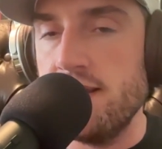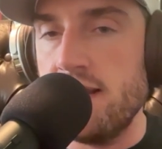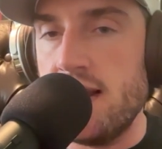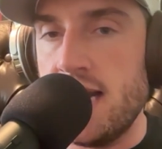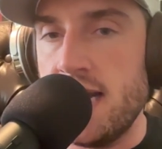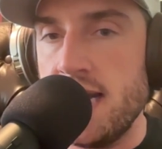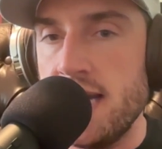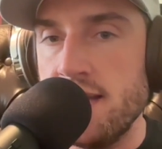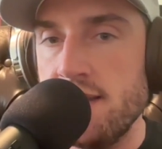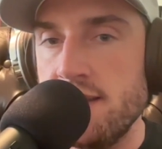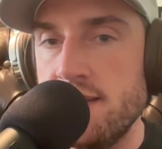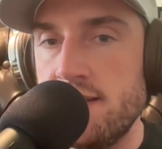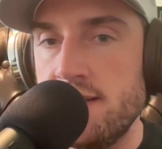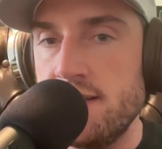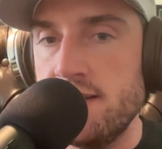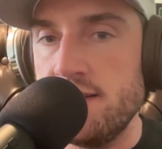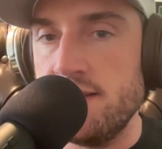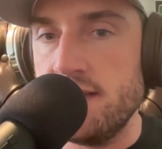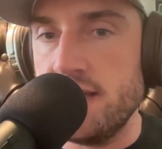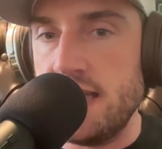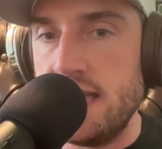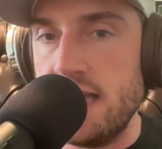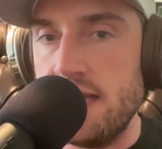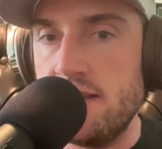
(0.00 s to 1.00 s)
line
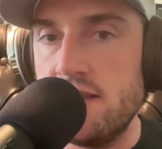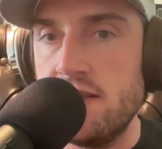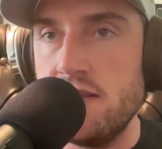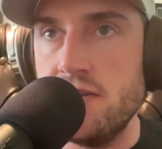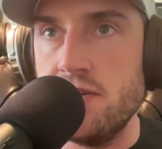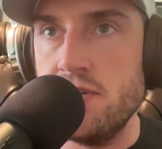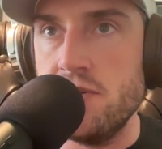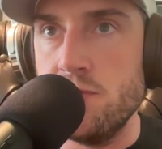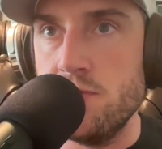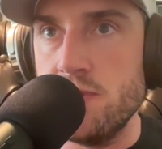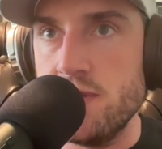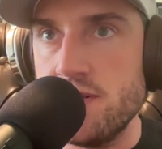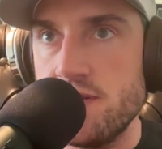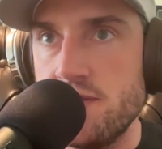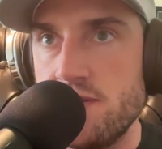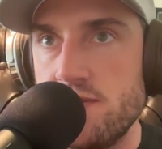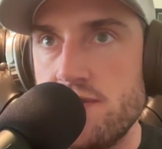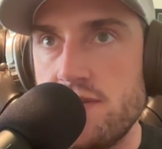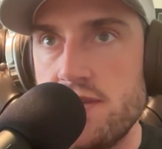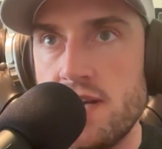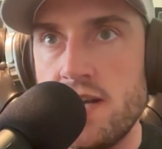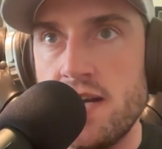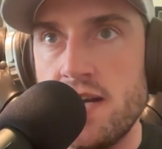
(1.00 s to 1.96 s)
to get the newest